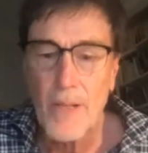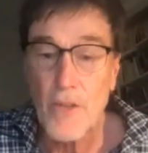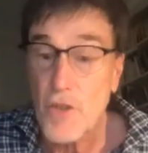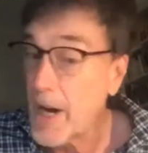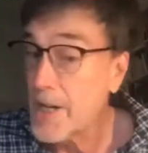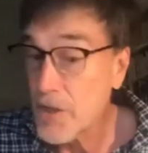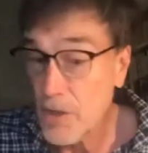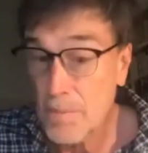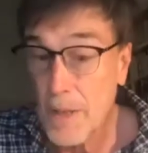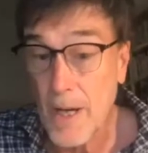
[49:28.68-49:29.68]
The change is
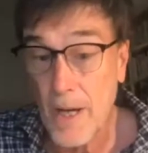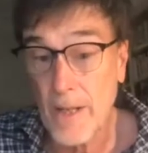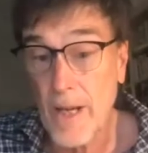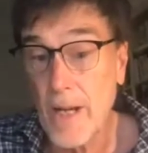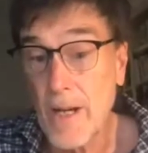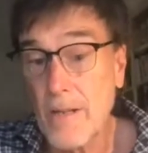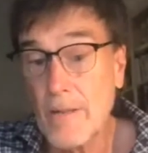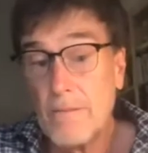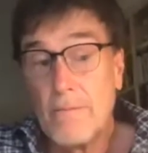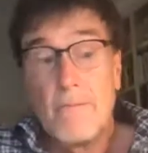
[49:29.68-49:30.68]
bigger. Now,
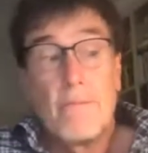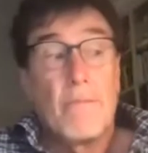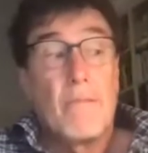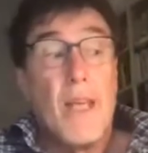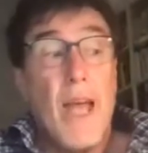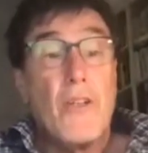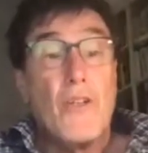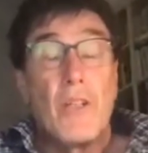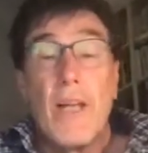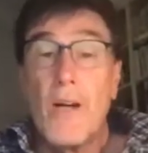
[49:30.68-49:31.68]
the
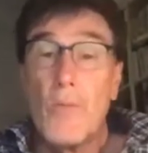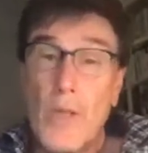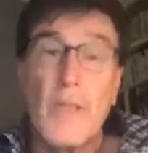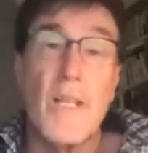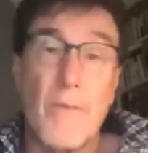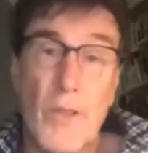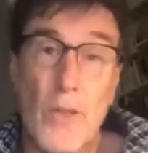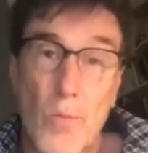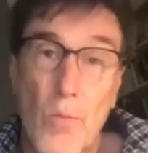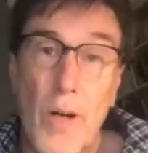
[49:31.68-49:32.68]
actual outworking of it
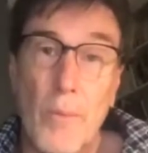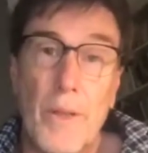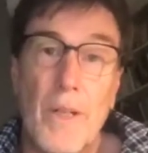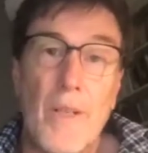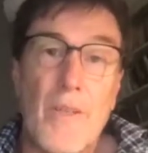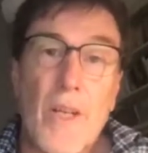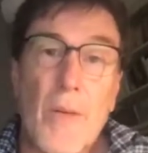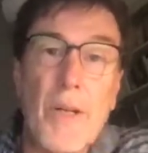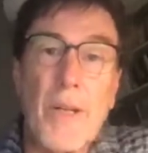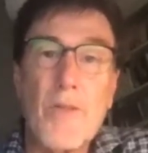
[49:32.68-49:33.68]
could well be that
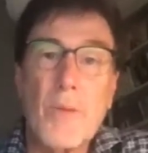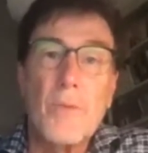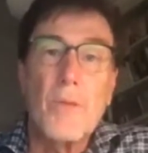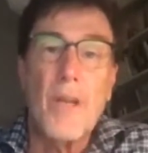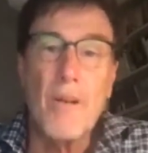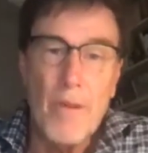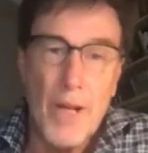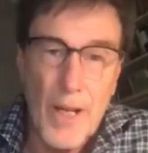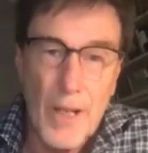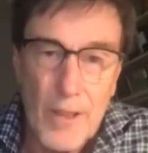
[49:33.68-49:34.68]
someone lives a more
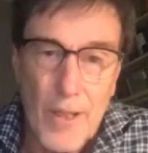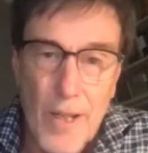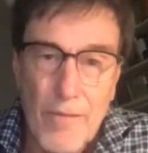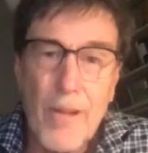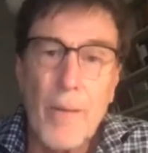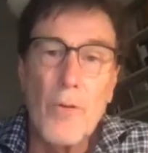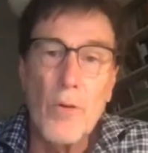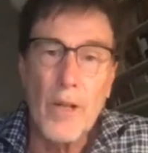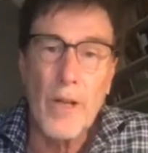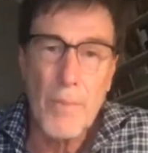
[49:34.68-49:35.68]
Irenic life, a
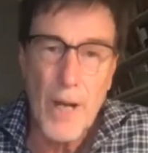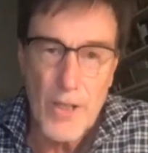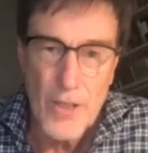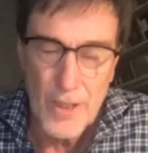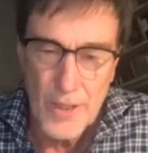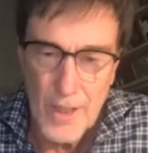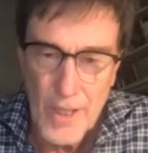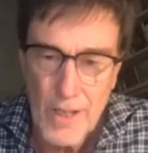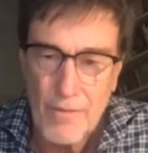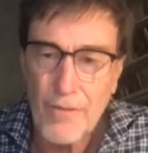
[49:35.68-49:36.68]
more compassionate
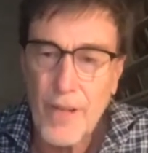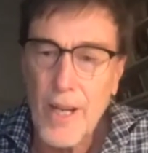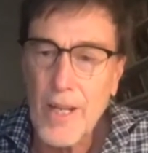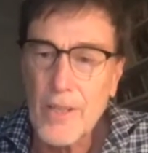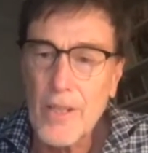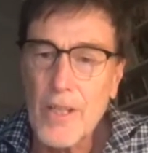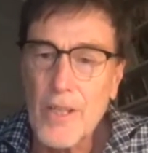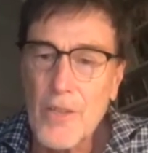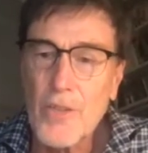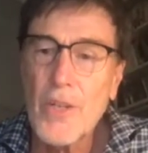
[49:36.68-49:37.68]
life, and
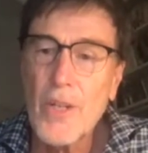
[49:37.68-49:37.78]
is